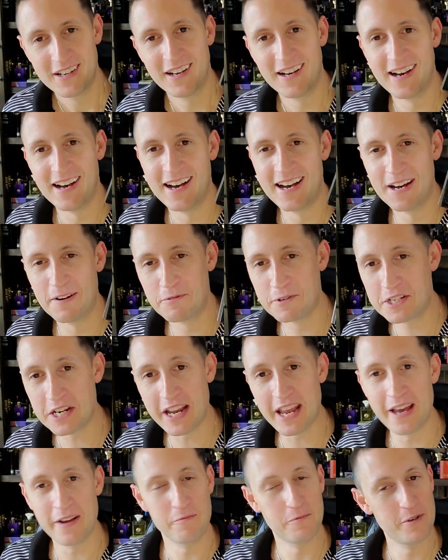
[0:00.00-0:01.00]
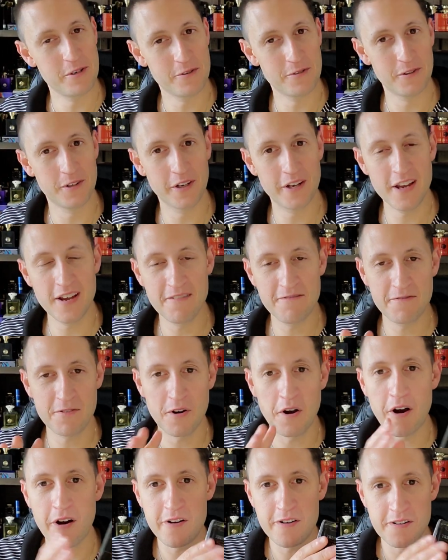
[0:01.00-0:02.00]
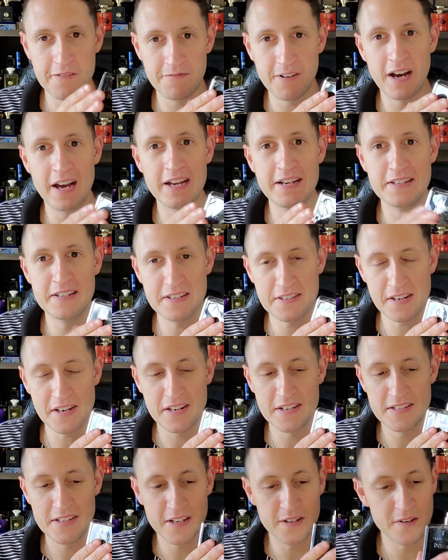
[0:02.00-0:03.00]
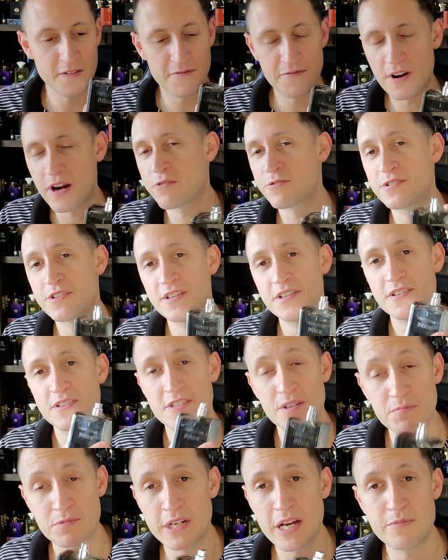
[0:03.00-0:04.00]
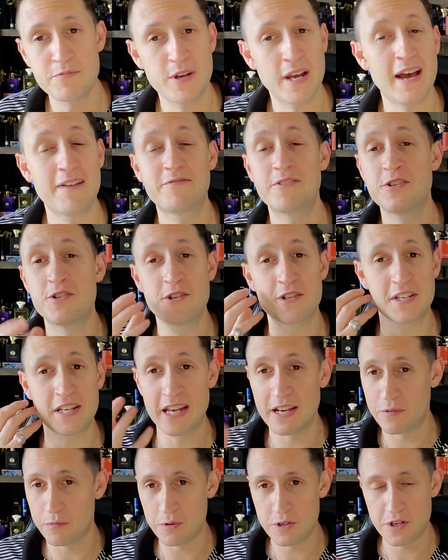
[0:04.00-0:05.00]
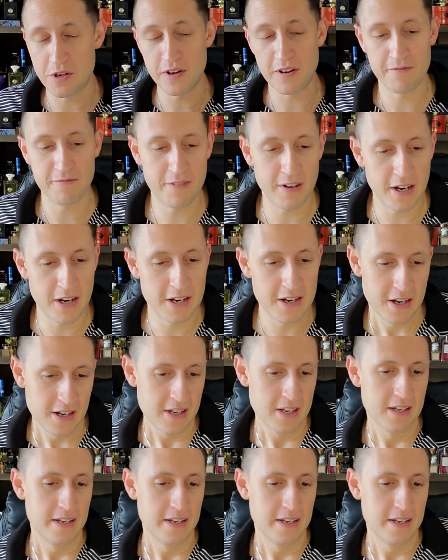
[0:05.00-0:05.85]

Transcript: Uh, which again, when you're looking for hard to find discontinued fragrances, sometimes you have to just get what you can find.